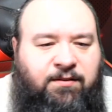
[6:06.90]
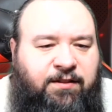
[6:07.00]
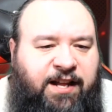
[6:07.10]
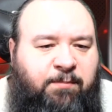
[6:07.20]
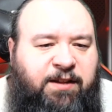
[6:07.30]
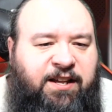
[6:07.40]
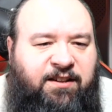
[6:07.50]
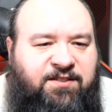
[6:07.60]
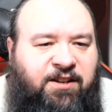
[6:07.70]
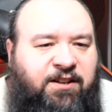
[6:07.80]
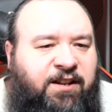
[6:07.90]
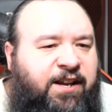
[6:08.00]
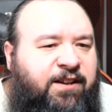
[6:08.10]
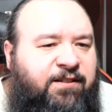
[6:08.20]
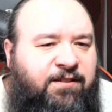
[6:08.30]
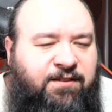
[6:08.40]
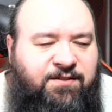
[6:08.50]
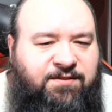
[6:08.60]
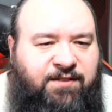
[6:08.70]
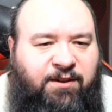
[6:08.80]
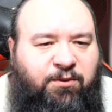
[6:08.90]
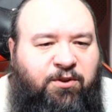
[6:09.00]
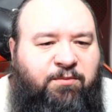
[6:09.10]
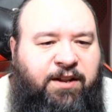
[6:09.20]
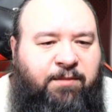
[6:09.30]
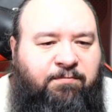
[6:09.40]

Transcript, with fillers: That being Sunday, because I don't know when I'm